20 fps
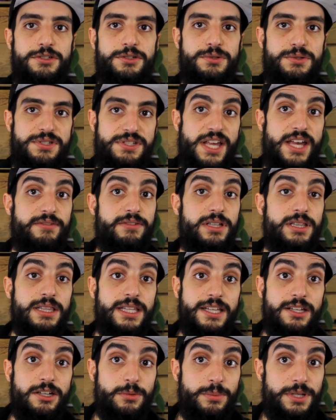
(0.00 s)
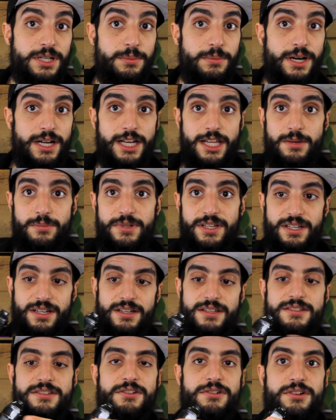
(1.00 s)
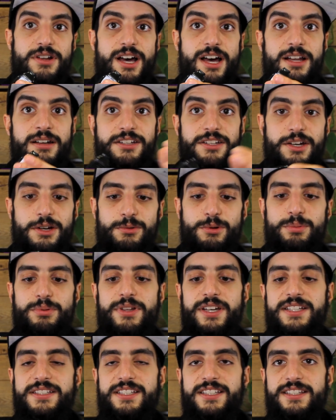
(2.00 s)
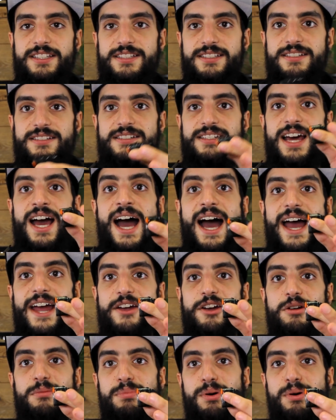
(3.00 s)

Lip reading: do save a little bit of money because you're not, replacing this entire